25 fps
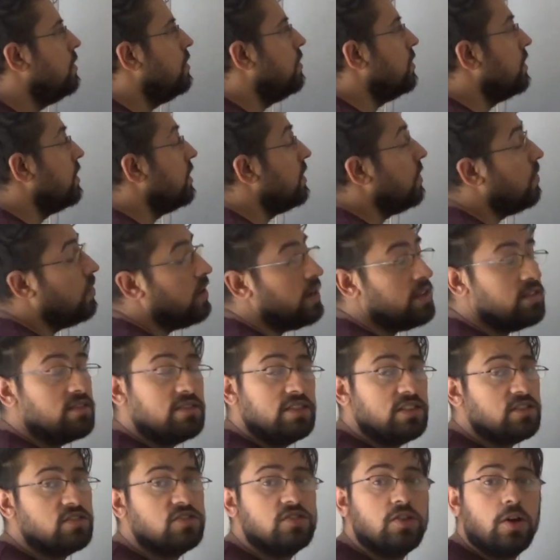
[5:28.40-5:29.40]
Okay, now guys,
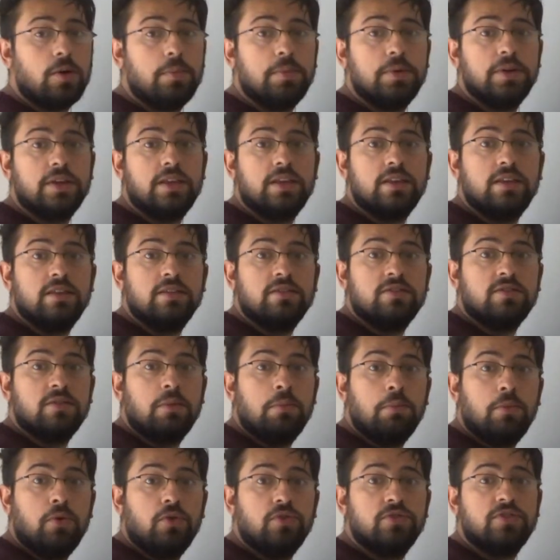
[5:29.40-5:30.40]
this topic is
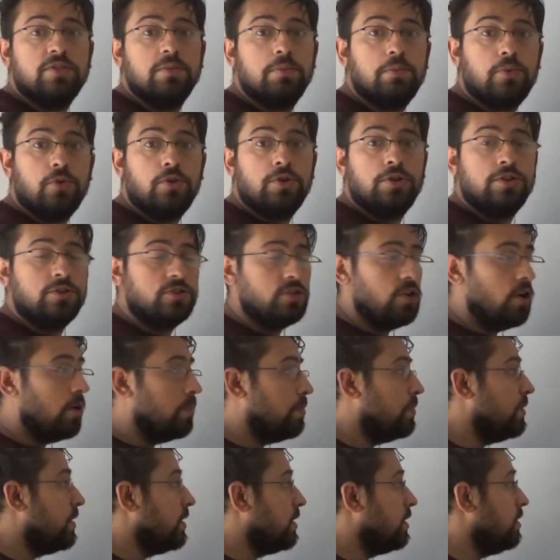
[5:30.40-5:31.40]
the most important
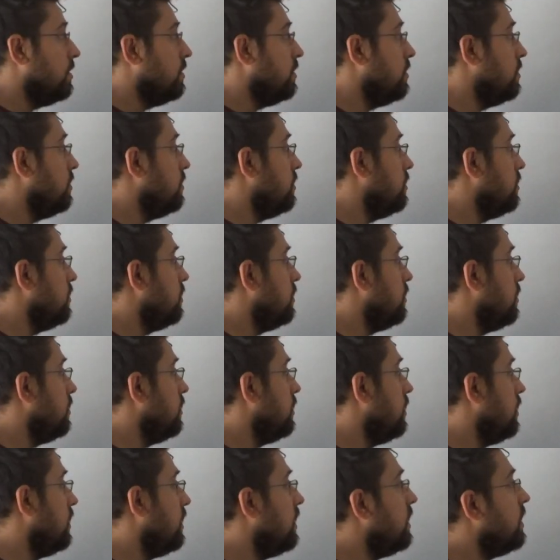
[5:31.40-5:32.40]
topic
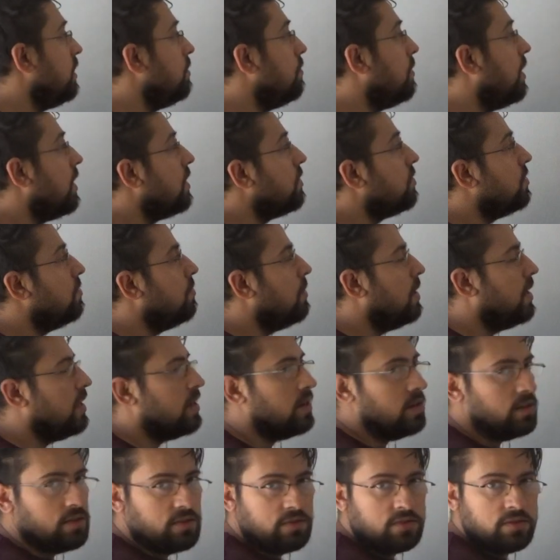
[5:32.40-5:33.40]
in
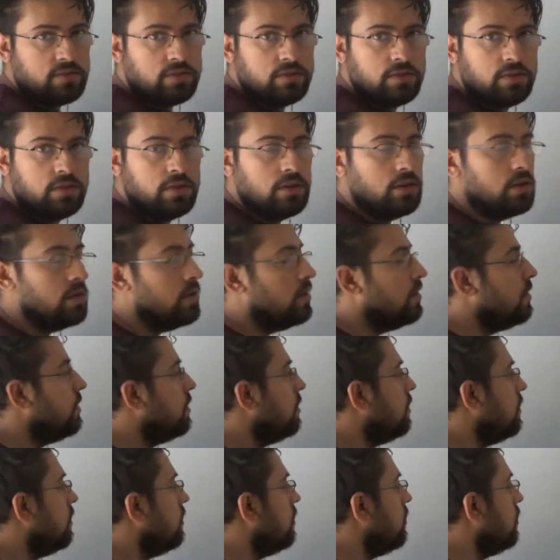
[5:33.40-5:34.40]
mathematics.
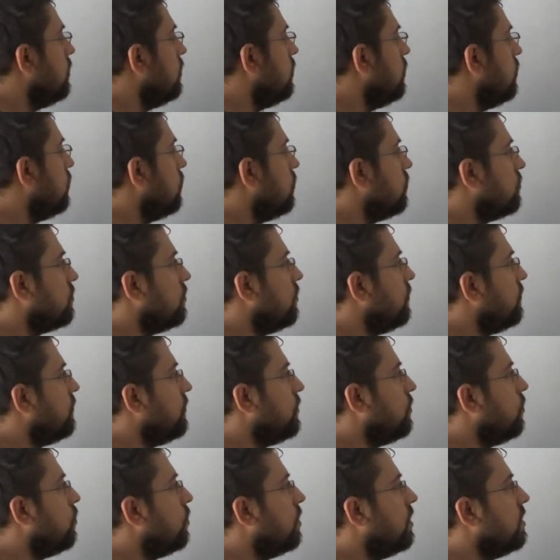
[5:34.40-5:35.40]
So if you don't